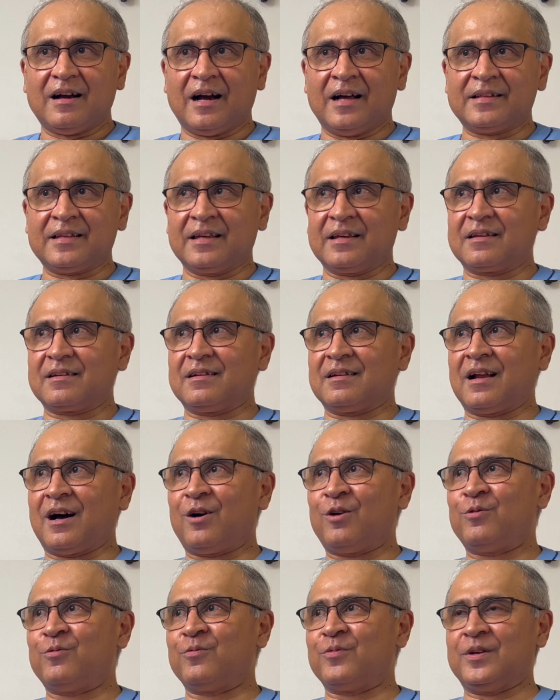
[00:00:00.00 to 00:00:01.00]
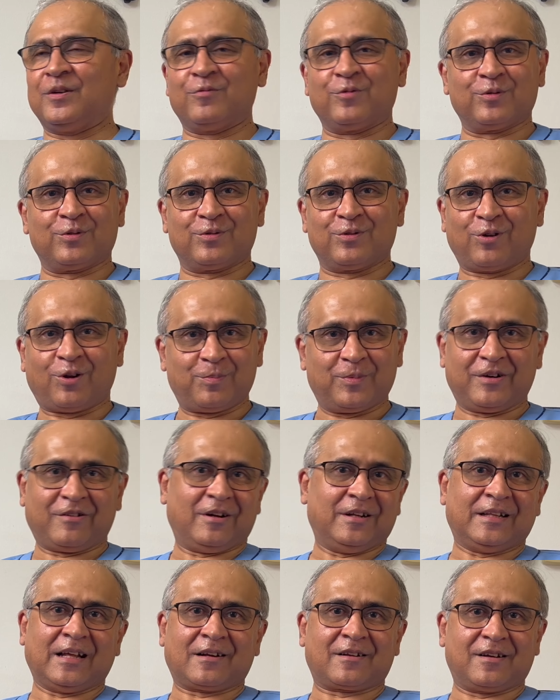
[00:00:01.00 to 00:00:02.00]
I think now we would not be
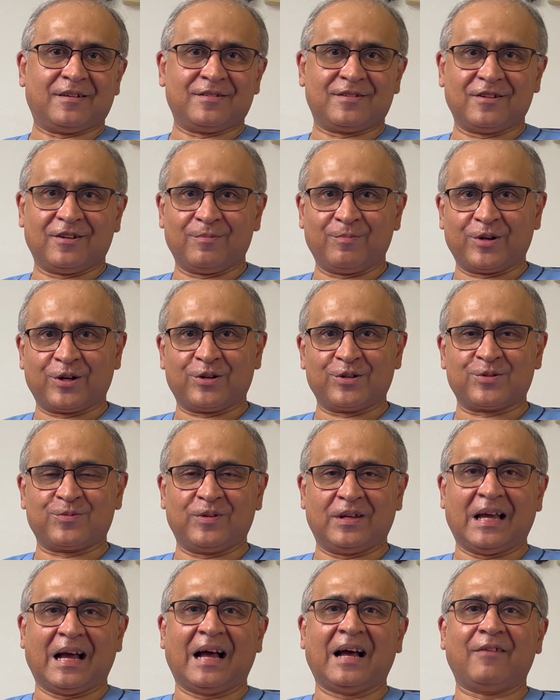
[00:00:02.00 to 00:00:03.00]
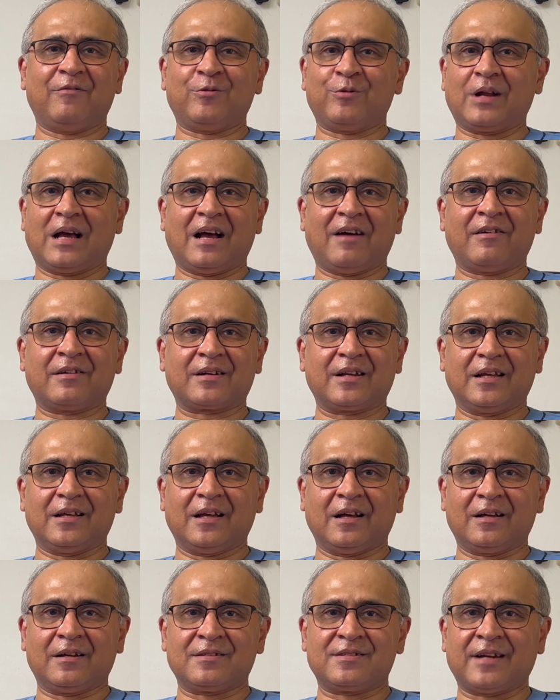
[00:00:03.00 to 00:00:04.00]
really that concerned because we would have
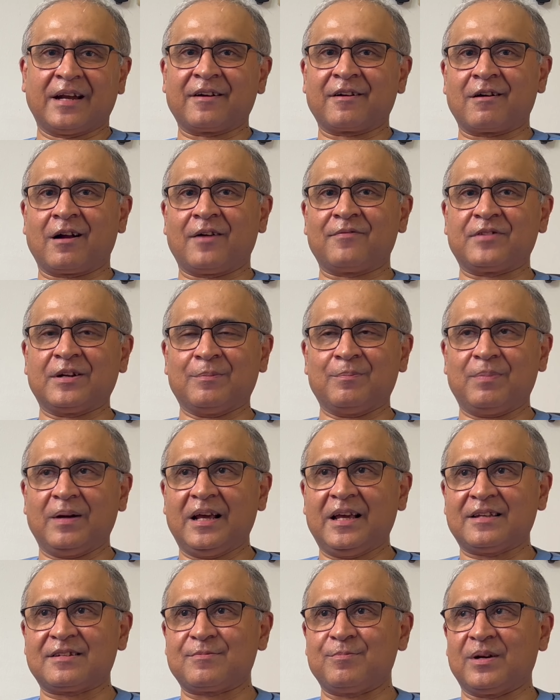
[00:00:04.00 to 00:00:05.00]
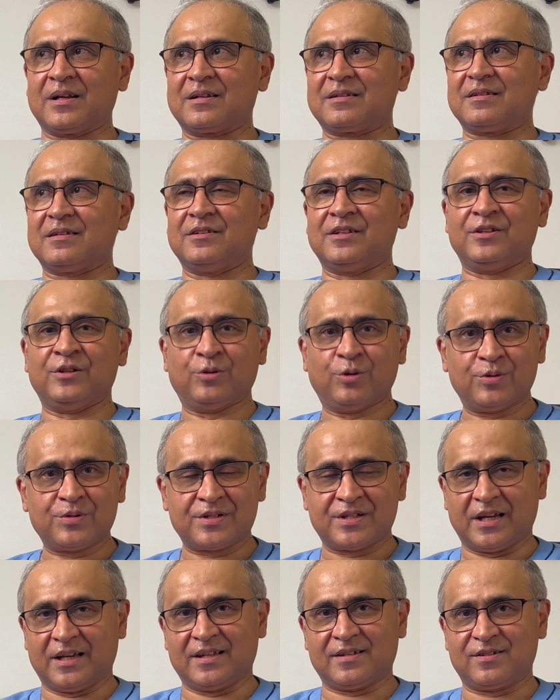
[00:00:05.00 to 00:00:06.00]
a stent graft in place. But in
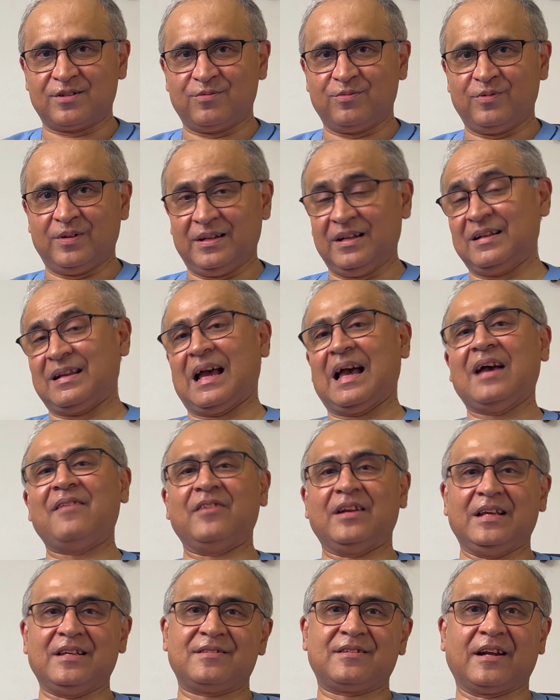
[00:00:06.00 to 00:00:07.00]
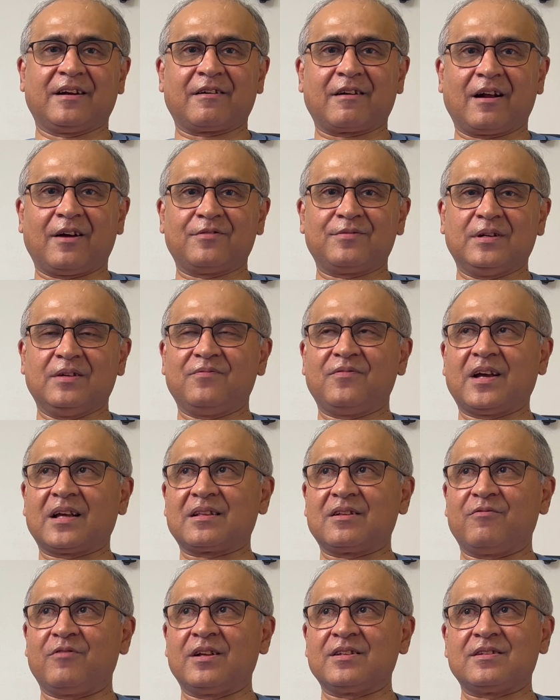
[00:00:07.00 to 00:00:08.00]
those days, we didn't have any stent grafts. In
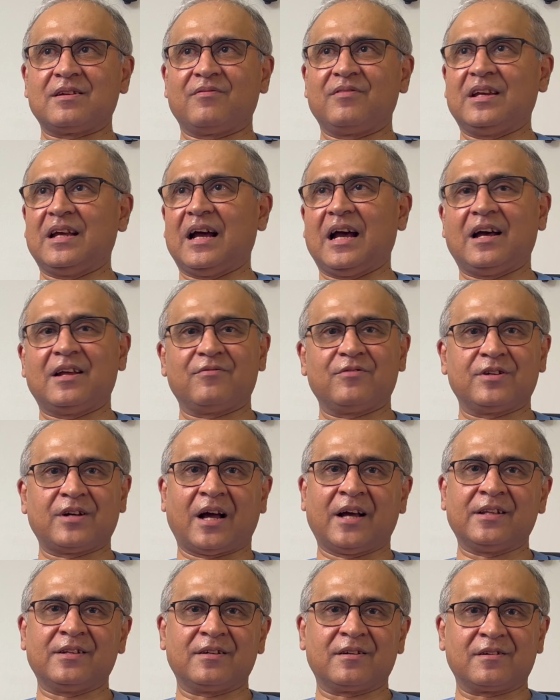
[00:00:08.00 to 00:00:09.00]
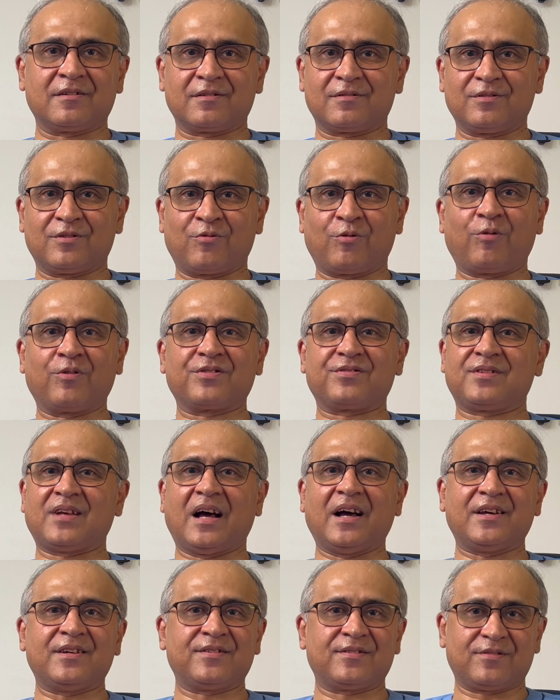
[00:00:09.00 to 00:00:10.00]
fact, the ones that we had were either the wrong
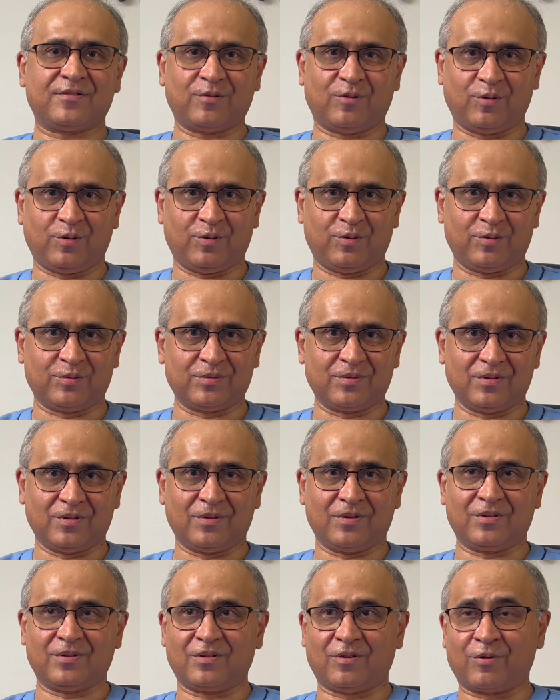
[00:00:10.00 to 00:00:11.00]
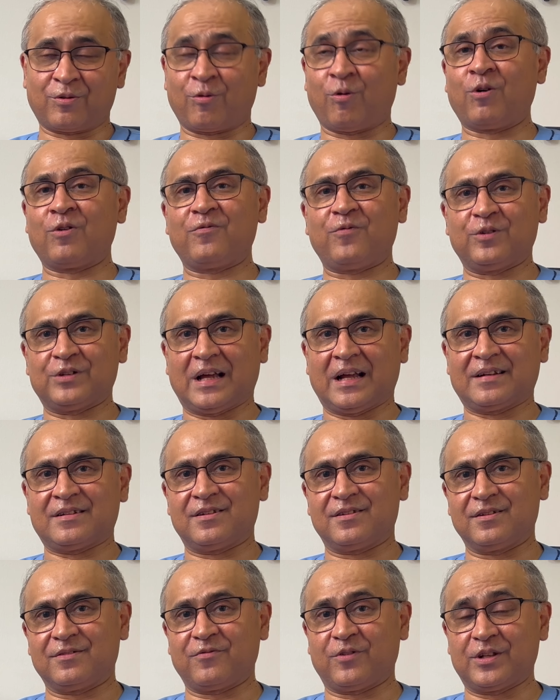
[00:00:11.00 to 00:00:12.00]
size or wrong for
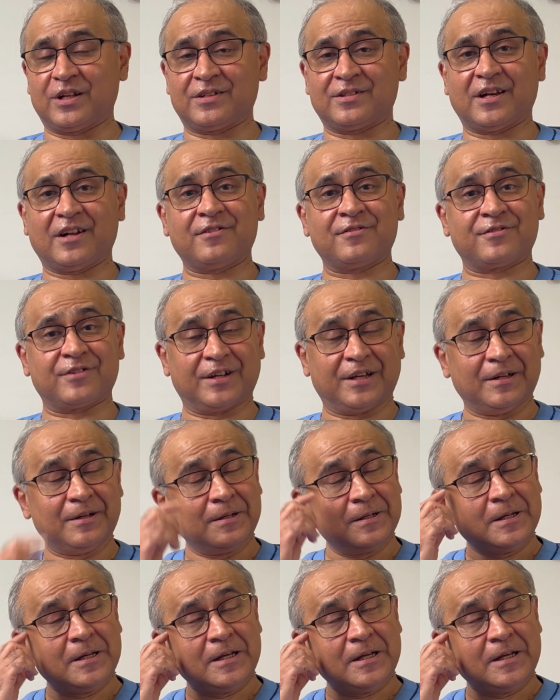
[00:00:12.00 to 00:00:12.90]
that territory.